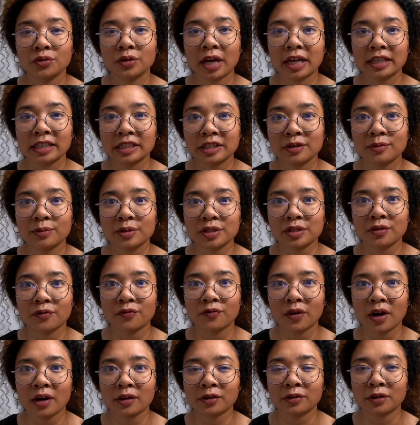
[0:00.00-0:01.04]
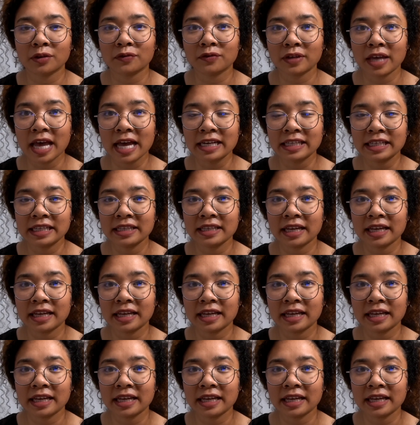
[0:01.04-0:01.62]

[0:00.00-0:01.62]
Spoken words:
that he was the father of Kenny,